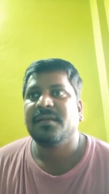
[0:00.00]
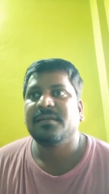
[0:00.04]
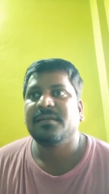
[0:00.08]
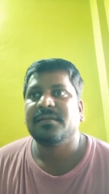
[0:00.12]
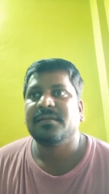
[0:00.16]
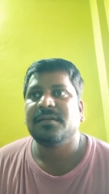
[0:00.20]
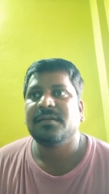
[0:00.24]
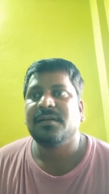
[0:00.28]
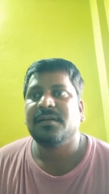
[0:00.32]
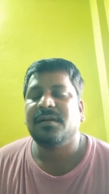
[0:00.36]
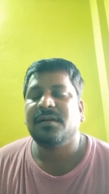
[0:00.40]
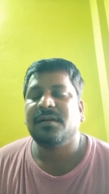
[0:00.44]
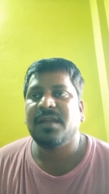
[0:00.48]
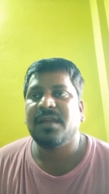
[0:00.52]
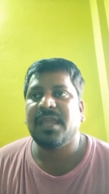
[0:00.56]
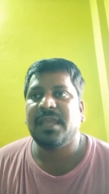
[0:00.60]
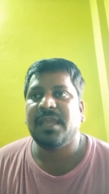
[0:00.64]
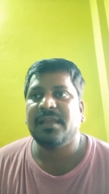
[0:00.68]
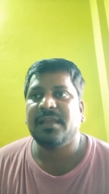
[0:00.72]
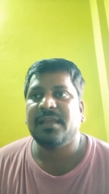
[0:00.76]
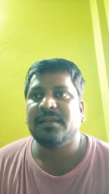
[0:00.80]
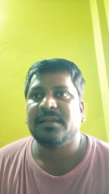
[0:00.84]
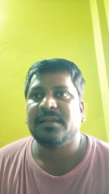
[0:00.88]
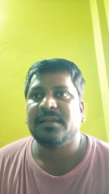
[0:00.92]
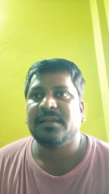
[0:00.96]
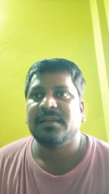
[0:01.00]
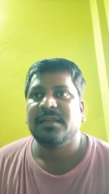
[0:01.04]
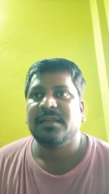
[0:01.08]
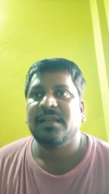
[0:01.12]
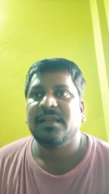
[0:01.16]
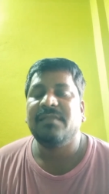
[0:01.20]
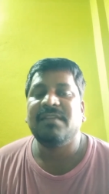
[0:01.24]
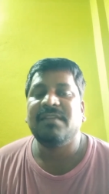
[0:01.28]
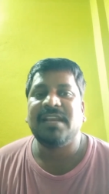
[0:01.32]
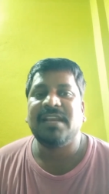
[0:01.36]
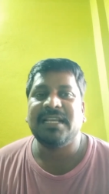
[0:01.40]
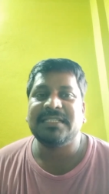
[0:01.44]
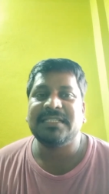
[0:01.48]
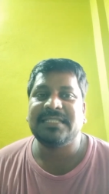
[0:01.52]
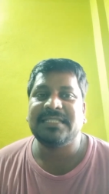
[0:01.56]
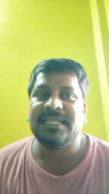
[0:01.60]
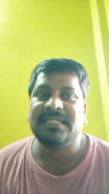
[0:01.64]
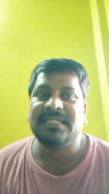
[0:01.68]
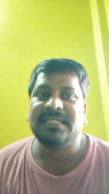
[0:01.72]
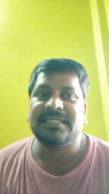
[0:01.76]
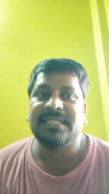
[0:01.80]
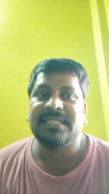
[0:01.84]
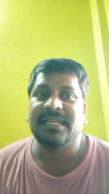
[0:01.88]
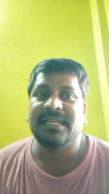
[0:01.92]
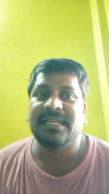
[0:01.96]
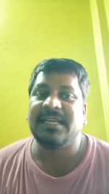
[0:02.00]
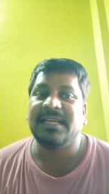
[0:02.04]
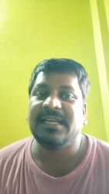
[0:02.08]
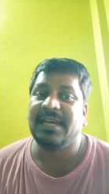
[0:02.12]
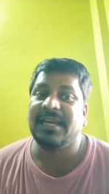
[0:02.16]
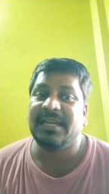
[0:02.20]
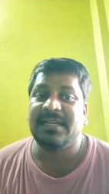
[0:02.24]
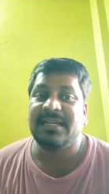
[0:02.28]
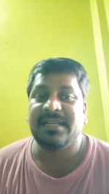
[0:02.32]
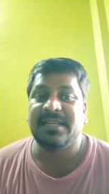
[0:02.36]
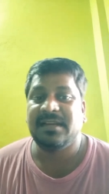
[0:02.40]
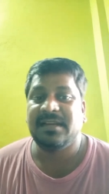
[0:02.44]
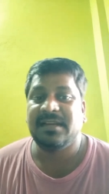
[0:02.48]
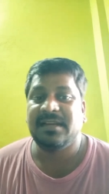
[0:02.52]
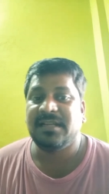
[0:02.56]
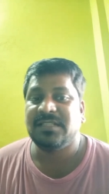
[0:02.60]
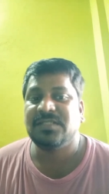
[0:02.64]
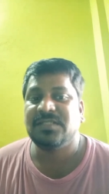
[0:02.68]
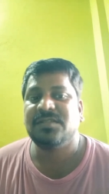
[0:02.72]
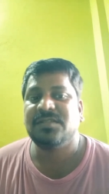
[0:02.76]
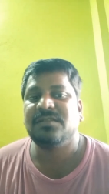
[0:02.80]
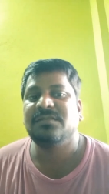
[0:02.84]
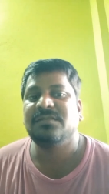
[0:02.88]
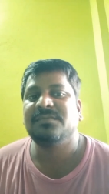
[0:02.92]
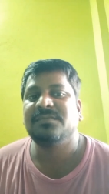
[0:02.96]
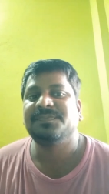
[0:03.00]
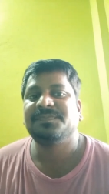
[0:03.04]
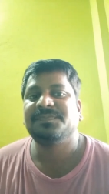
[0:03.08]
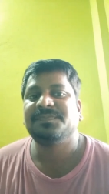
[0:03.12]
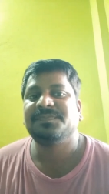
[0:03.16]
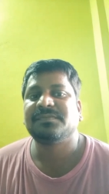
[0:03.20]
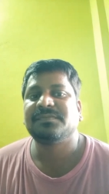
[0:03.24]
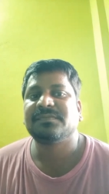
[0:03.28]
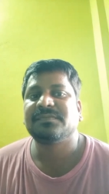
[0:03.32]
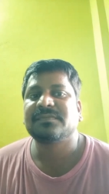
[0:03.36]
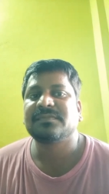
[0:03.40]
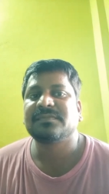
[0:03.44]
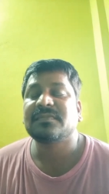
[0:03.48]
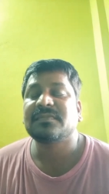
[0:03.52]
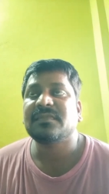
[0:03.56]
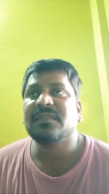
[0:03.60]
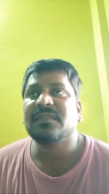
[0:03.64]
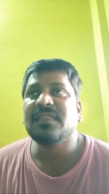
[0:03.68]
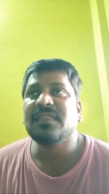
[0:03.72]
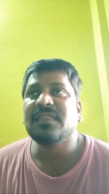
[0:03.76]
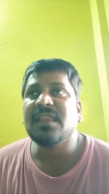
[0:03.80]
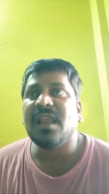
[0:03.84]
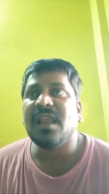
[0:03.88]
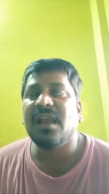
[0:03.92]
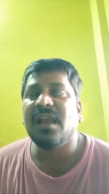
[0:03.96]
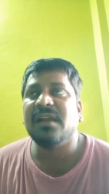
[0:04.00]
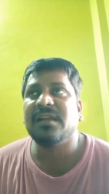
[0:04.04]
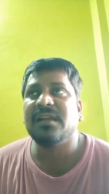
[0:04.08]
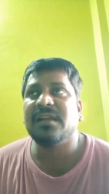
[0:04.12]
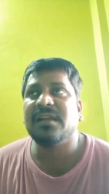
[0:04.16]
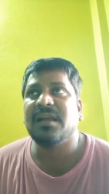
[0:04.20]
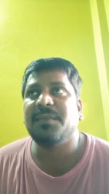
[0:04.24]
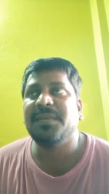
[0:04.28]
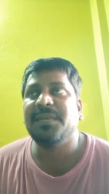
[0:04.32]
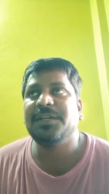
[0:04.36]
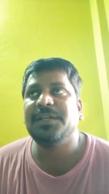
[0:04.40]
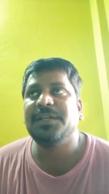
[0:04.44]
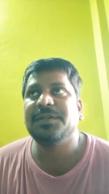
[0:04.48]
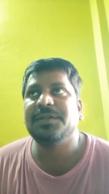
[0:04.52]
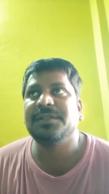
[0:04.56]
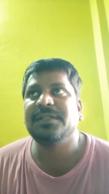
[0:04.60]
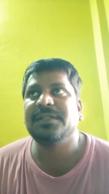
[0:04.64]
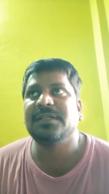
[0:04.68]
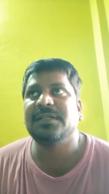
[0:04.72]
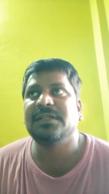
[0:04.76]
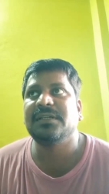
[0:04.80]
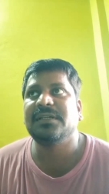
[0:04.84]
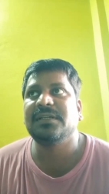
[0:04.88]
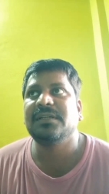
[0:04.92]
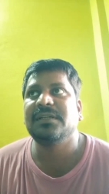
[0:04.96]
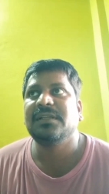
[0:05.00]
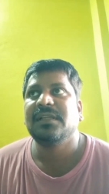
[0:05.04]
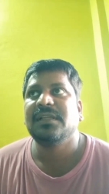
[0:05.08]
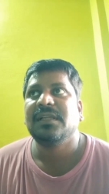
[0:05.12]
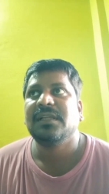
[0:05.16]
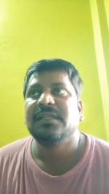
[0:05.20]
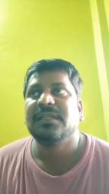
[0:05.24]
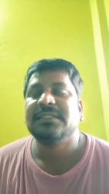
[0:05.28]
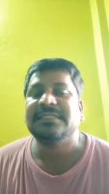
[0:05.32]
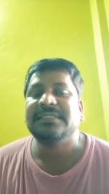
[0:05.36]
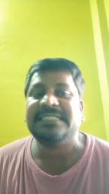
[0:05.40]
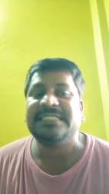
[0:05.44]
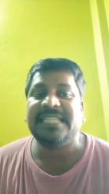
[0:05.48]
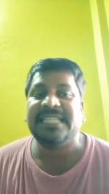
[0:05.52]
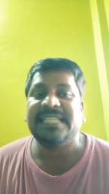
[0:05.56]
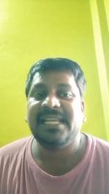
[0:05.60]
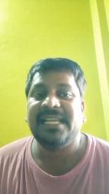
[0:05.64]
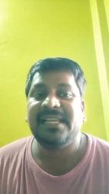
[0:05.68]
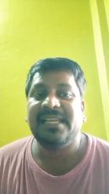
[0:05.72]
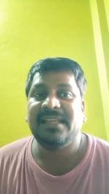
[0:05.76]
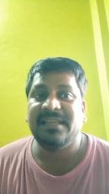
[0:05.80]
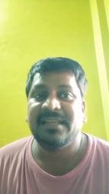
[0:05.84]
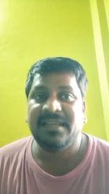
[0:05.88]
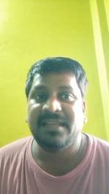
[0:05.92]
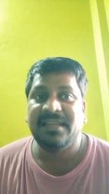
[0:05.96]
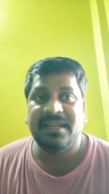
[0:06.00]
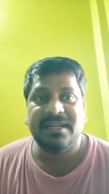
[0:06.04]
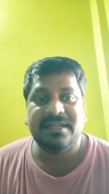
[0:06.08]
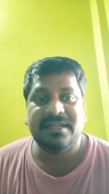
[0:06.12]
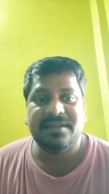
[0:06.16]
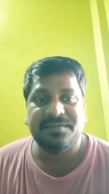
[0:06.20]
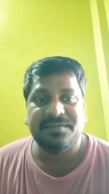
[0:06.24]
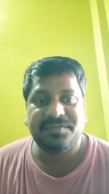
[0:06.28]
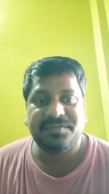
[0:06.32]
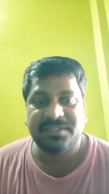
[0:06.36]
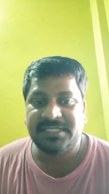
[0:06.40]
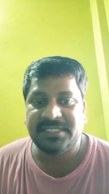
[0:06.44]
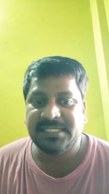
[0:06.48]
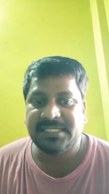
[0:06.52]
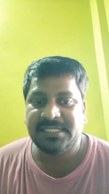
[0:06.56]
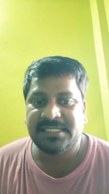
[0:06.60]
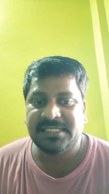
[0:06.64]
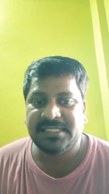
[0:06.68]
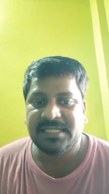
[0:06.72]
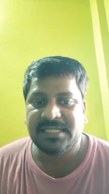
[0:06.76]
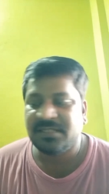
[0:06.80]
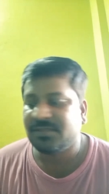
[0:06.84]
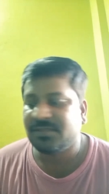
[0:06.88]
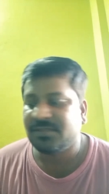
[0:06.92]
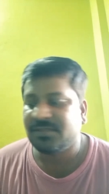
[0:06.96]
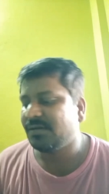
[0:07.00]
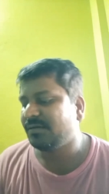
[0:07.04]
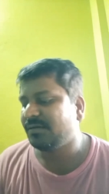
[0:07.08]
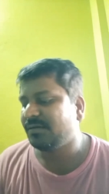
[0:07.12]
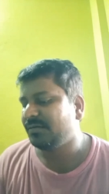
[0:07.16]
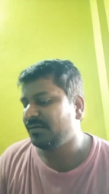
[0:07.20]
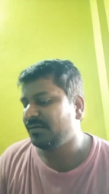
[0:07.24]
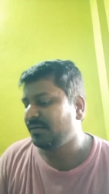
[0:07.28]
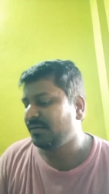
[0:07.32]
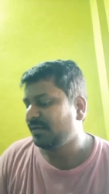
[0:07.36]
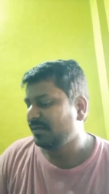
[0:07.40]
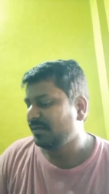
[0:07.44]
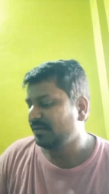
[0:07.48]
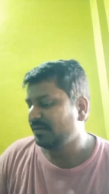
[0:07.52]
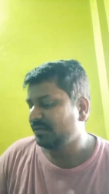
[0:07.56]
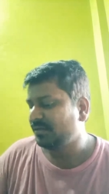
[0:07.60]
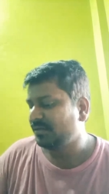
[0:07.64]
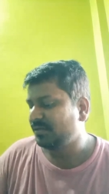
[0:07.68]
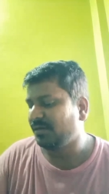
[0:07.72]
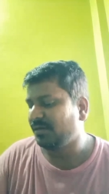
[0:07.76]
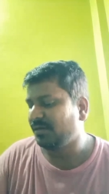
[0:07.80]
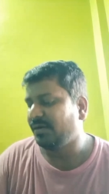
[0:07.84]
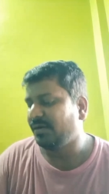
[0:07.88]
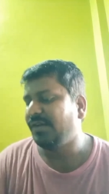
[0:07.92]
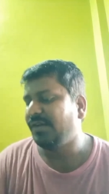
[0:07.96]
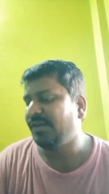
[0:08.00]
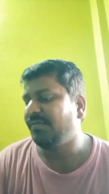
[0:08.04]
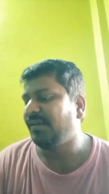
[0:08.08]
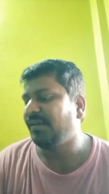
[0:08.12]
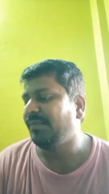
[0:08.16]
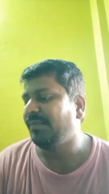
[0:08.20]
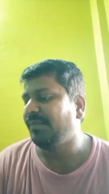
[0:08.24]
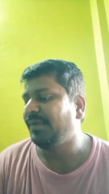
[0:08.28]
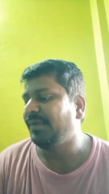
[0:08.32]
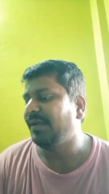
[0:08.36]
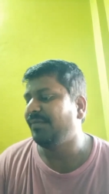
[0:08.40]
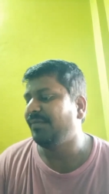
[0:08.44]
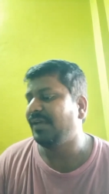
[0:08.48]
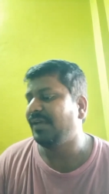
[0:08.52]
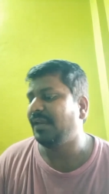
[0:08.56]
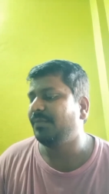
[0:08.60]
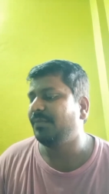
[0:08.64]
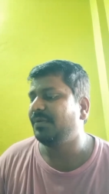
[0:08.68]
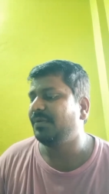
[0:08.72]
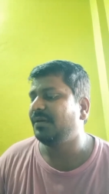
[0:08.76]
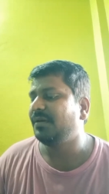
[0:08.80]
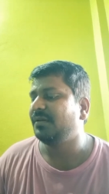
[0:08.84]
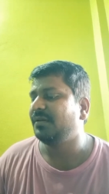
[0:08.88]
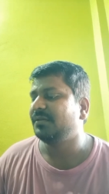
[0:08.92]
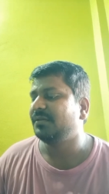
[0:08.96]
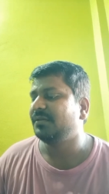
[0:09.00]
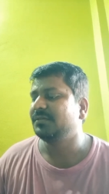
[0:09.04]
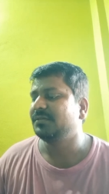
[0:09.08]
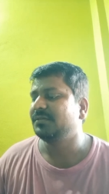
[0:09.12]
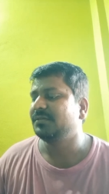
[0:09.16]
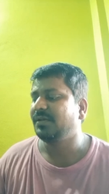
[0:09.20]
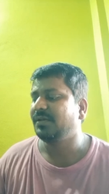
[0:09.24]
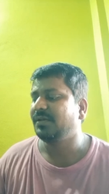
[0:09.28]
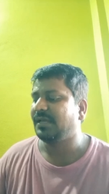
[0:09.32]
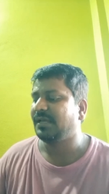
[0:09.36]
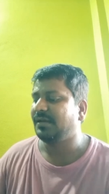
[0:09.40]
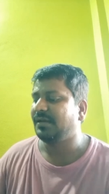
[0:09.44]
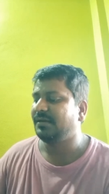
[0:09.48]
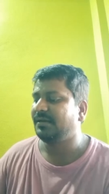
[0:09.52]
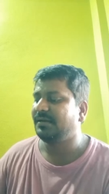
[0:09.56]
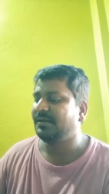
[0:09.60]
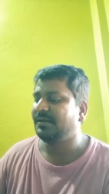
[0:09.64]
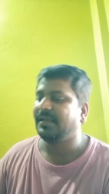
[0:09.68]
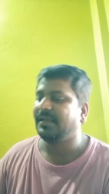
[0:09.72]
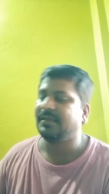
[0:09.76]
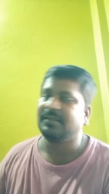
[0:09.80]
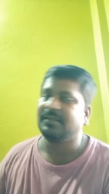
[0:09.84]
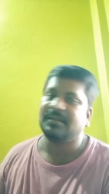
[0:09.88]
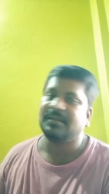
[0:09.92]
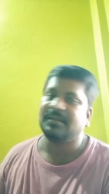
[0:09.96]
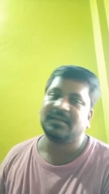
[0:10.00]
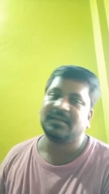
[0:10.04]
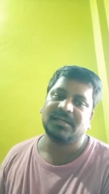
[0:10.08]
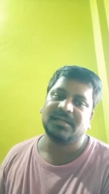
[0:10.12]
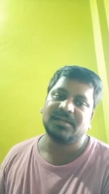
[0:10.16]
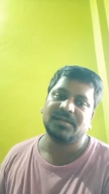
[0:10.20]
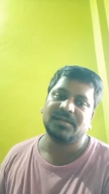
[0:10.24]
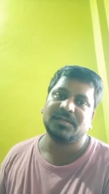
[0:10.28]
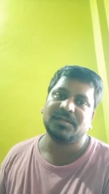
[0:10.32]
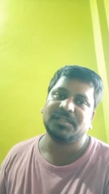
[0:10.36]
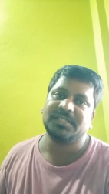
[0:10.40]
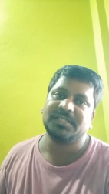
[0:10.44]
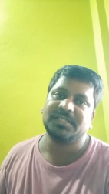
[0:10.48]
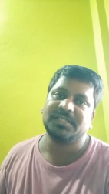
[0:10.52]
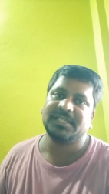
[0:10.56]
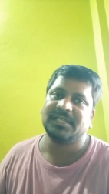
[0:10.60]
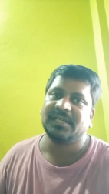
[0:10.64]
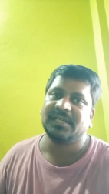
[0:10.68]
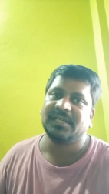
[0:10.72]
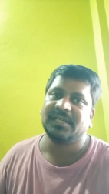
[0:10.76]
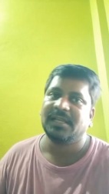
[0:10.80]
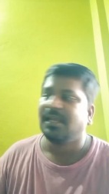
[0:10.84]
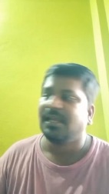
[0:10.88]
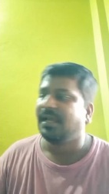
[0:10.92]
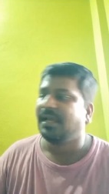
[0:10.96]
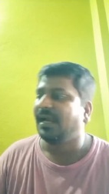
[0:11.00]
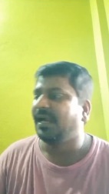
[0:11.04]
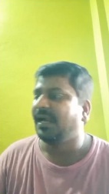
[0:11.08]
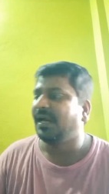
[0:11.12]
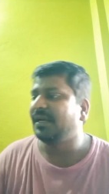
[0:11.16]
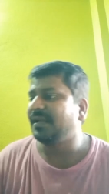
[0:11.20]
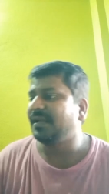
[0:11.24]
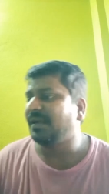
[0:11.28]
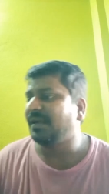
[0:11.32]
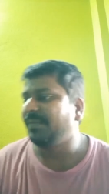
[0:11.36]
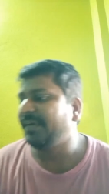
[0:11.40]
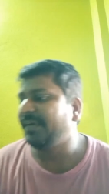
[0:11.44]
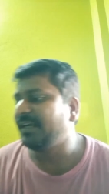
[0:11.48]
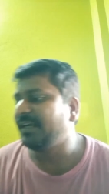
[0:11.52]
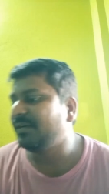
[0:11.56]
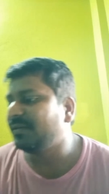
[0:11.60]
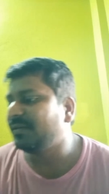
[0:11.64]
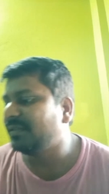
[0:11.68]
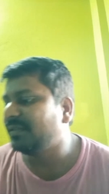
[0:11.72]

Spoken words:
okay, even ICSE grade 10 also. And coming to the JE NEET physics also, so it will be available, so you can take the coaching. And coming to the